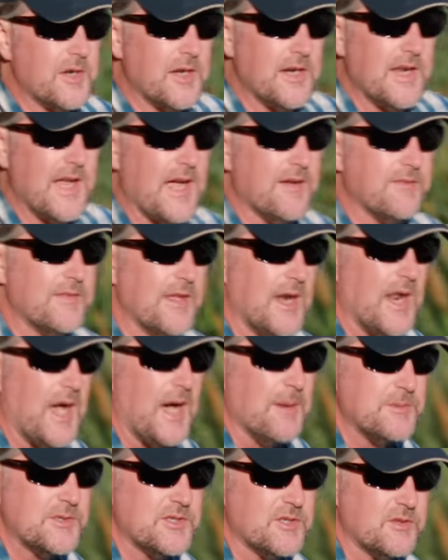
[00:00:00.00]
You're going to have that
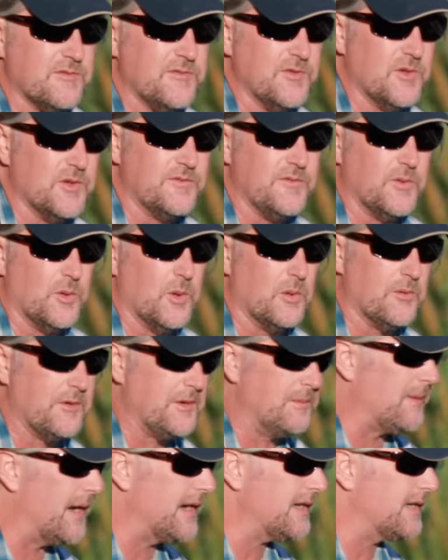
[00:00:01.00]
opposite foot forward,
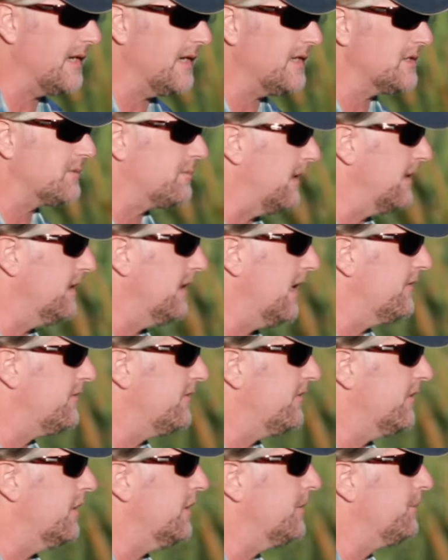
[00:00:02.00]
in my case, my left
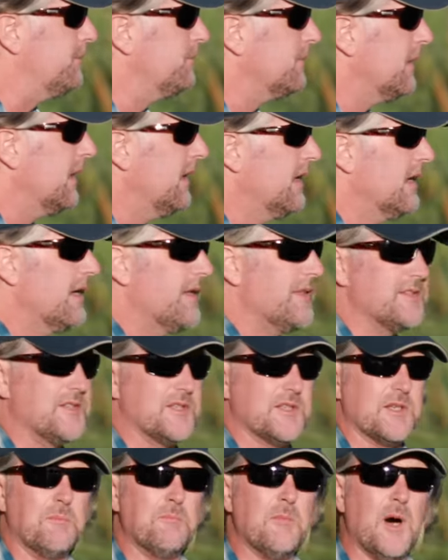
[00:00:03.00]
foot. This
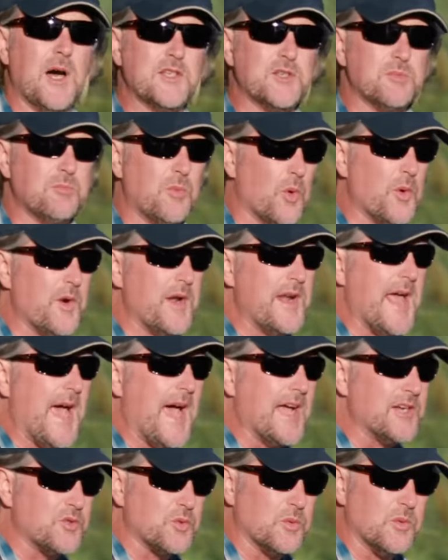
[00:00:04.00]
is a much more
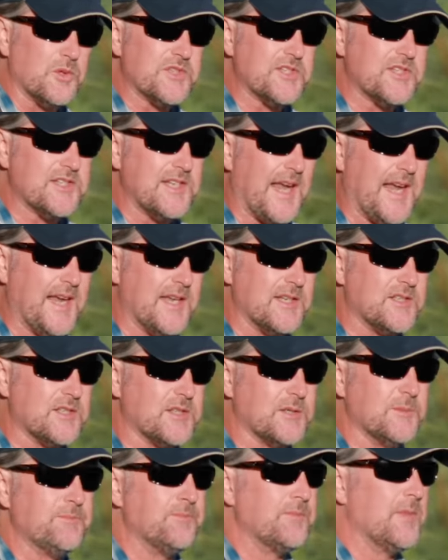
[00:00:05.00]
natural
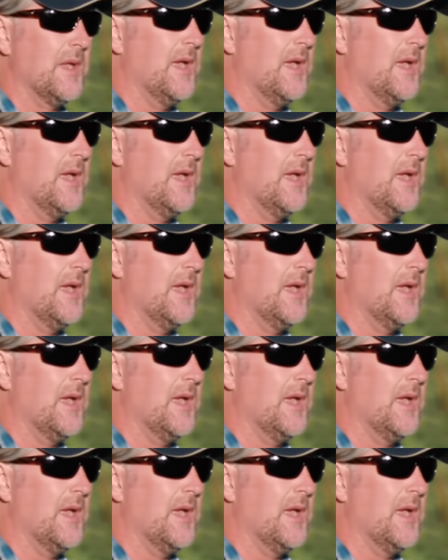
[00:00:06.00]
stance.